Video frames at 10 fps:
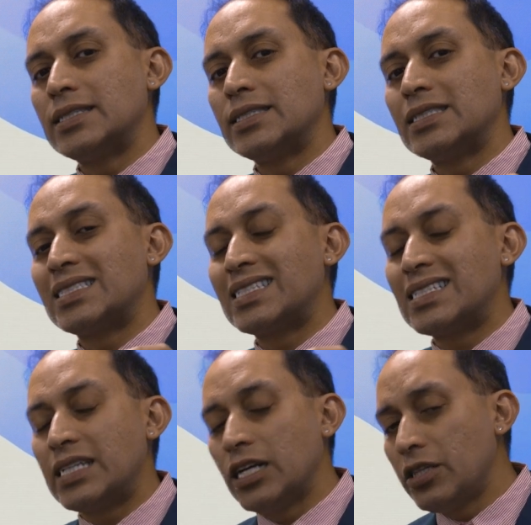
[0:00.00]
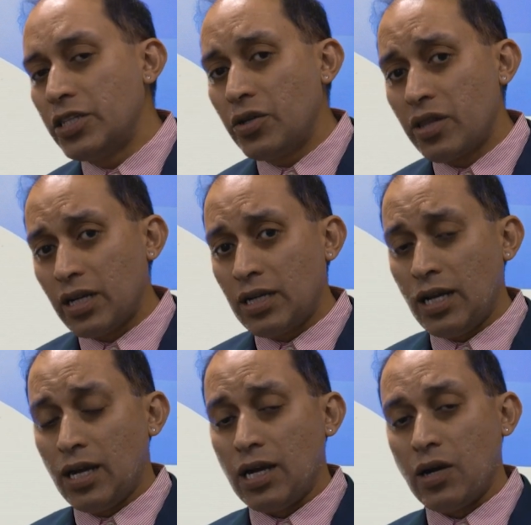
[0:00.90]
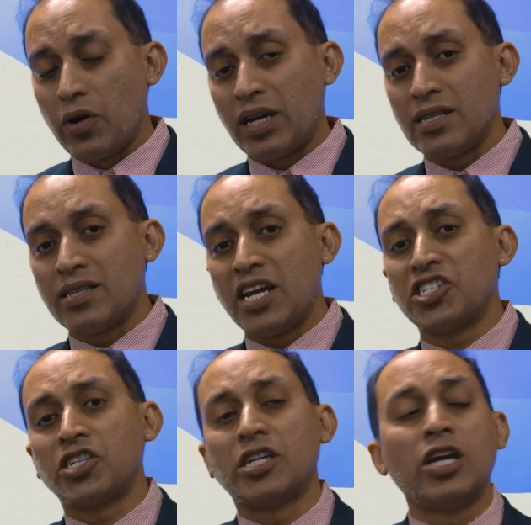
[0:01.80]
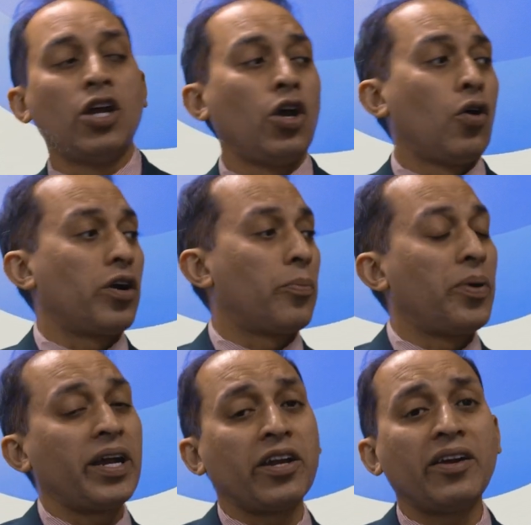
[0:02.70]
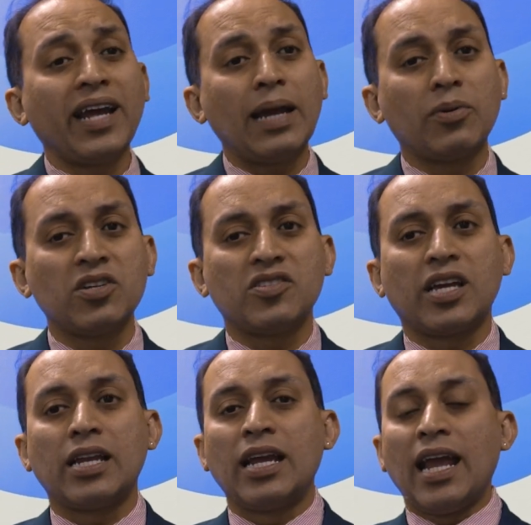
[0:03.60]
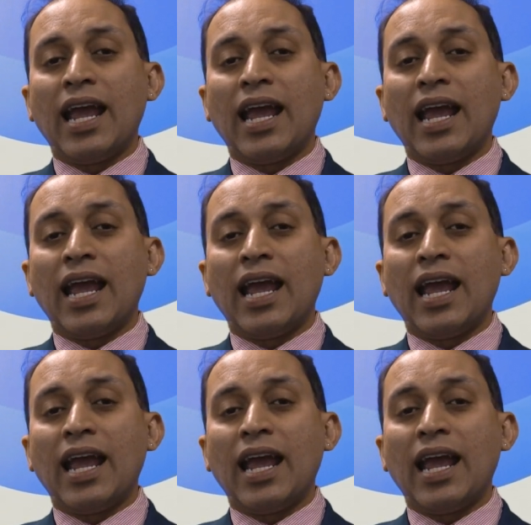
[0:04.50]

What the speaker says: still new to the organization, or you're bringing your neighbors in,